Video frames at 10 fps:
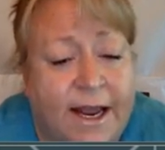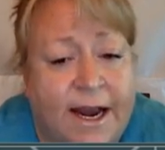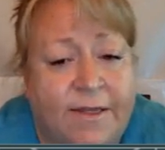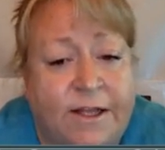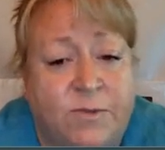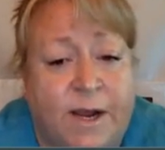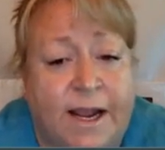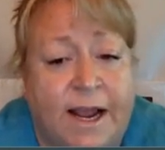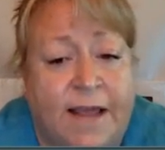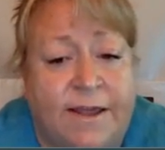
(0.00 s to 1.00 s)
and I, that's
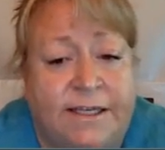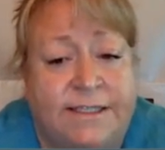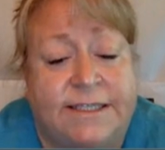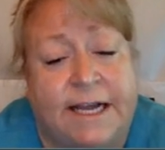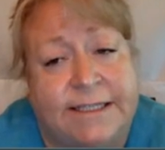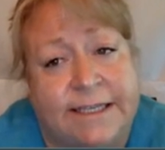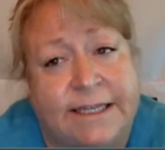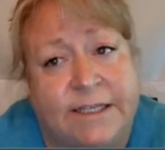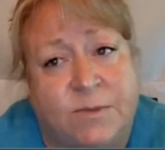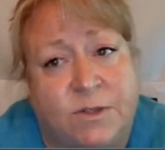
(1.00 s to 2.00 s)
why I think
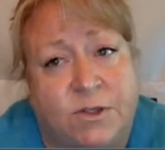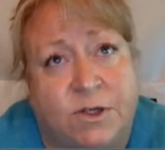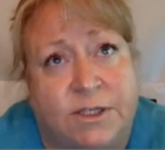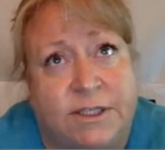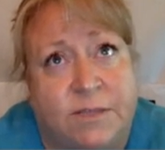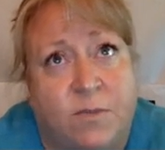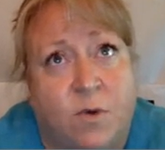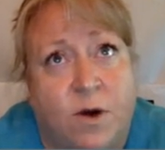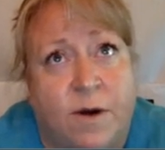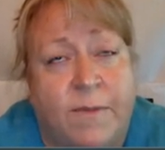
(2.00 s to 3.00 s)
discussing this with students is
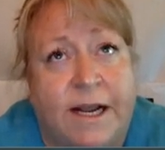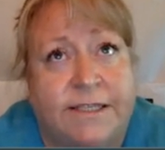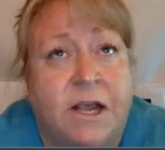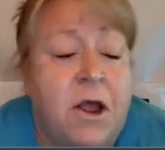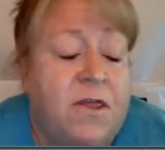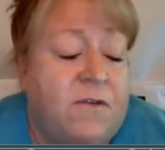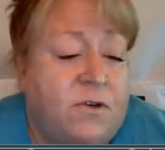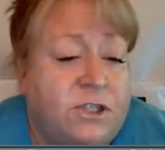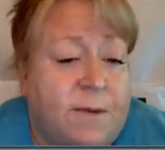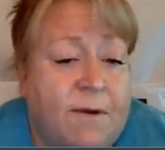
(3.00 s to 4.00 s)
important because the
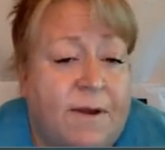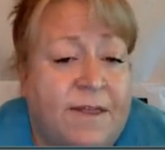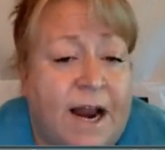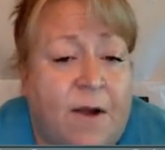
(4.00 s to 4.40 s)
first time I read that,